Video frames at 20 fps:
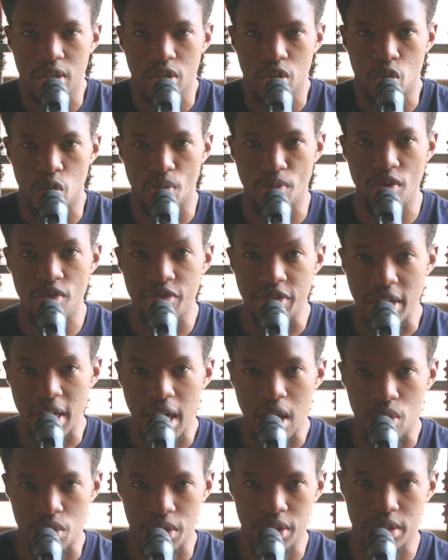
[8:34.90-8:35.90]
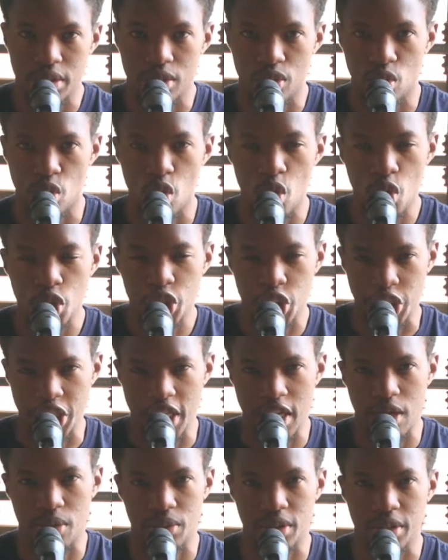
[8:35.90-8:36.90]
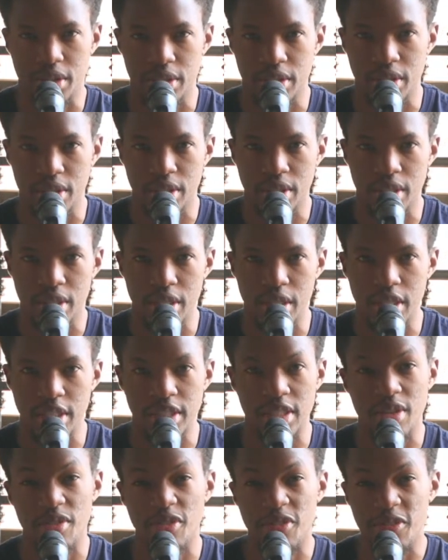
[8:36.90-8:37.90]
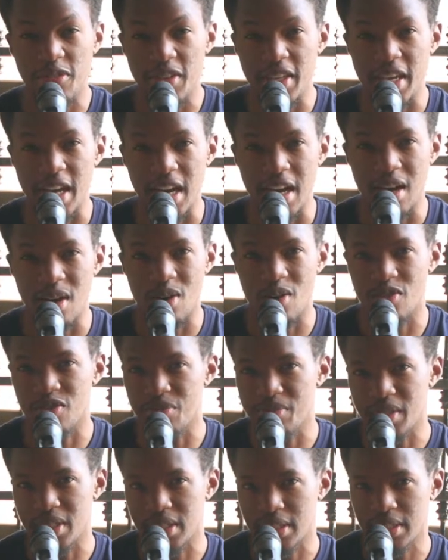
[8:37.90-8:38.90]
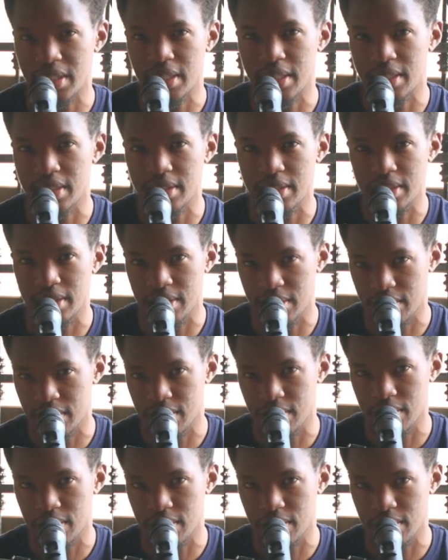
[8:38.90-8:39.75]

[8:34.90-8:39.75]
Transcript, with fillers: to moving out, to launching out, is the fear of mistakes.